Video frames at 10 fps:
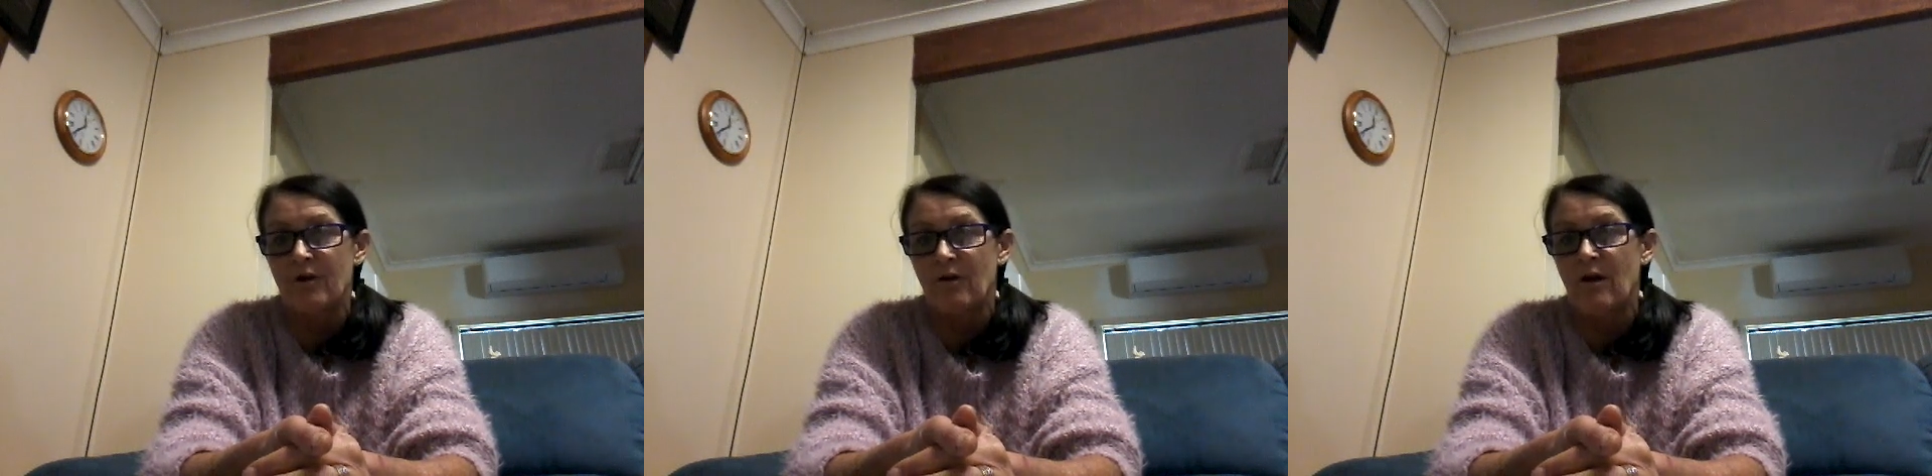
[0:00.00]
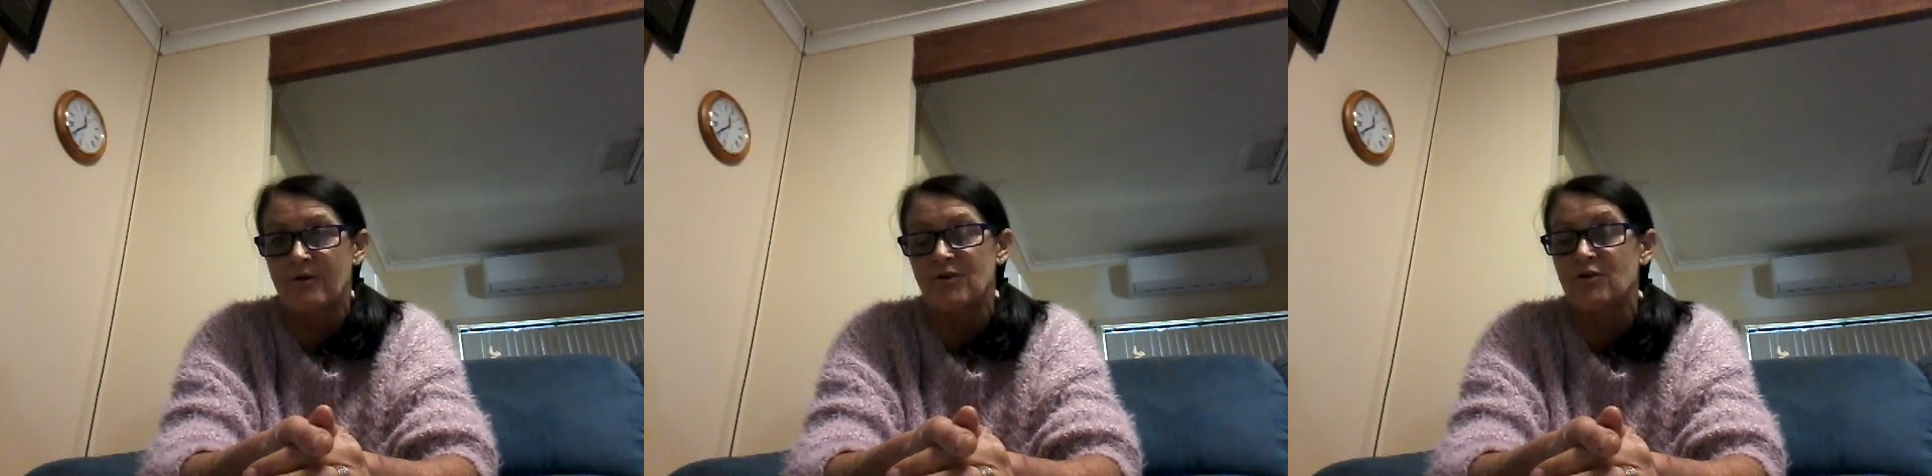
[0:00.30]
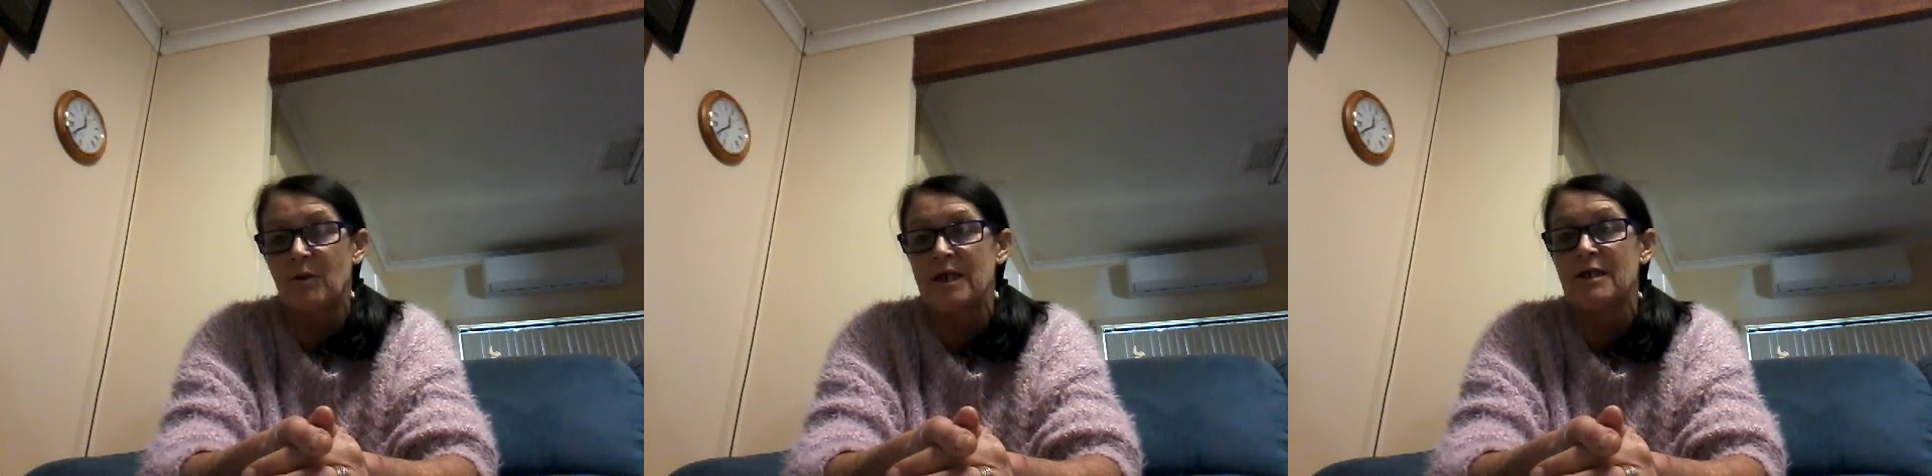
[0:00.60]
close to
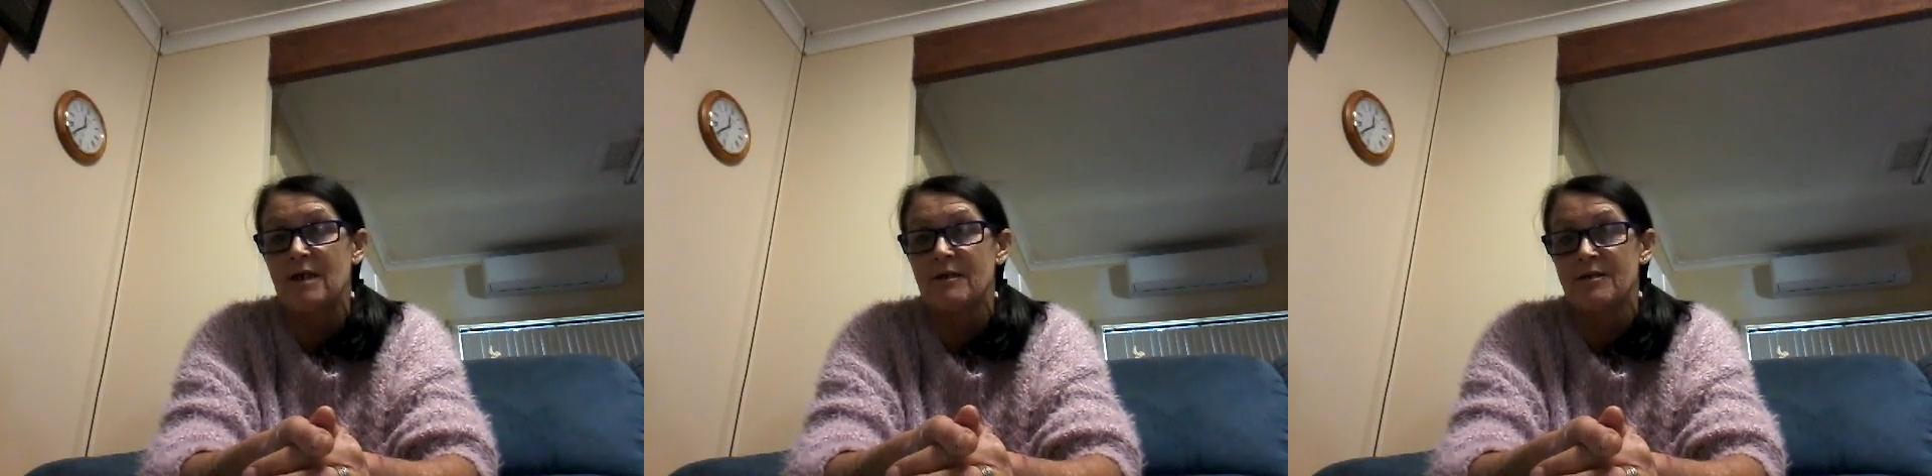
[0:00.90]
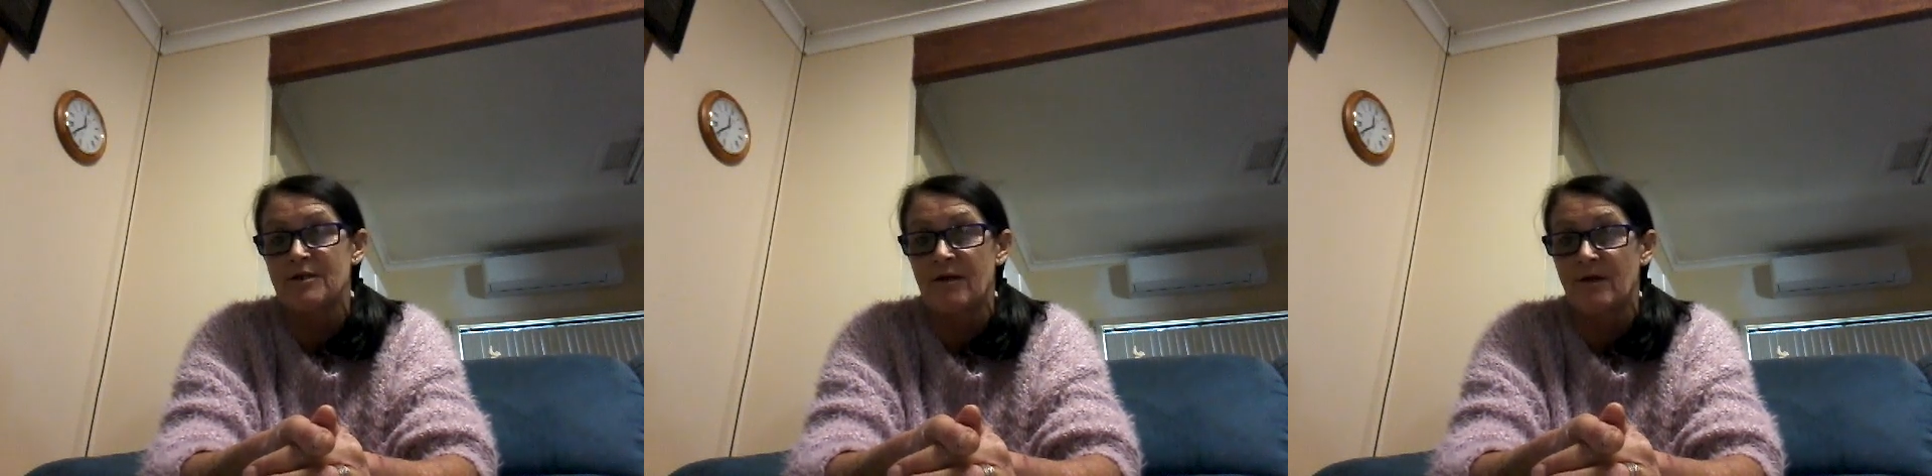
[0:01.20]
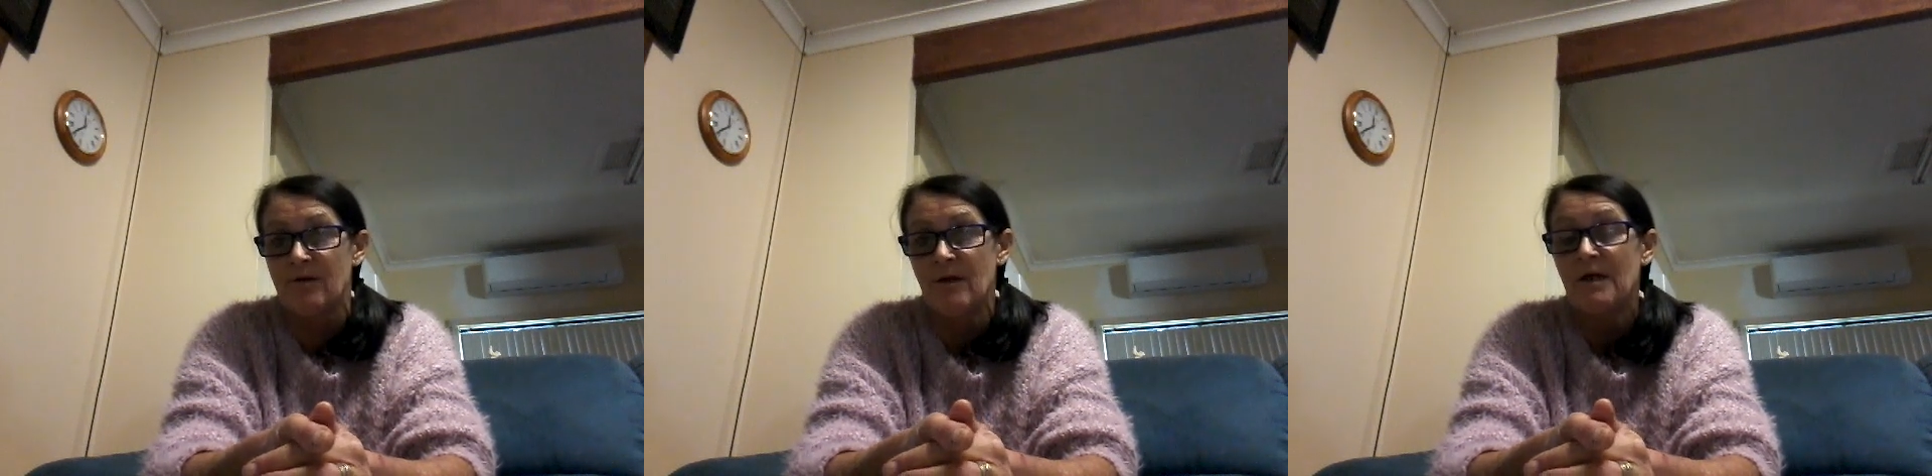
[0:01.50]
20 years,
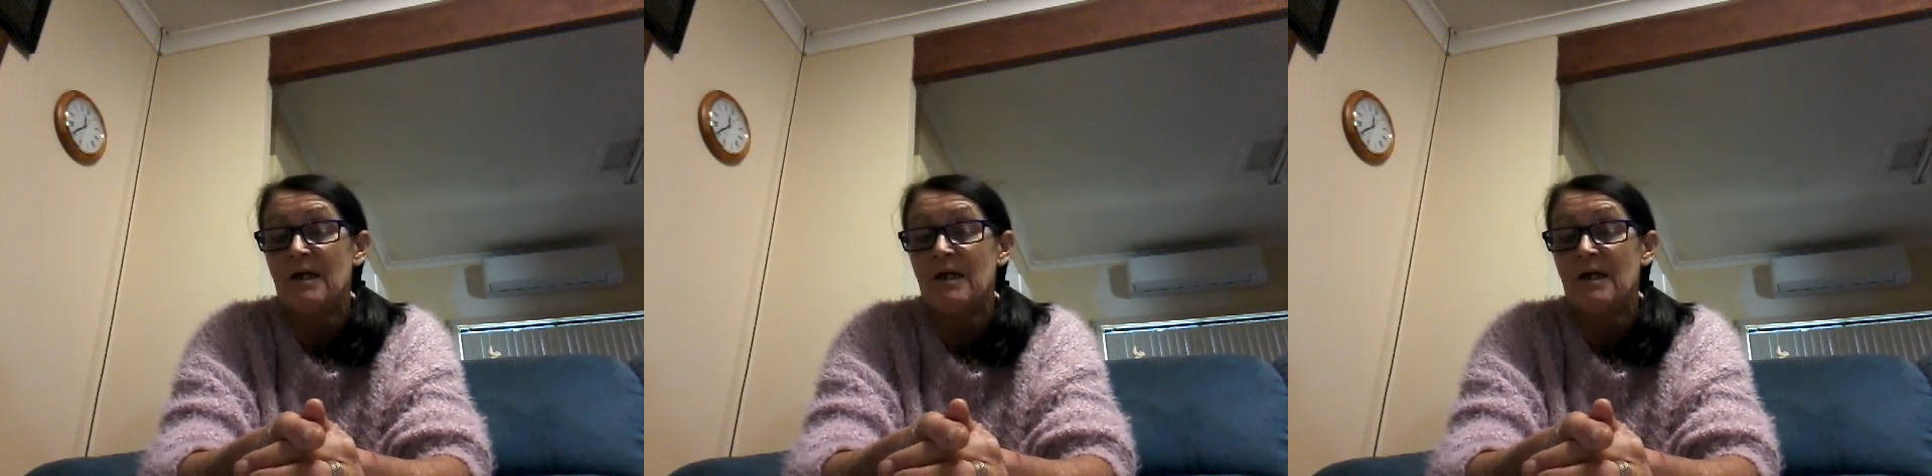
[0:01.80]
so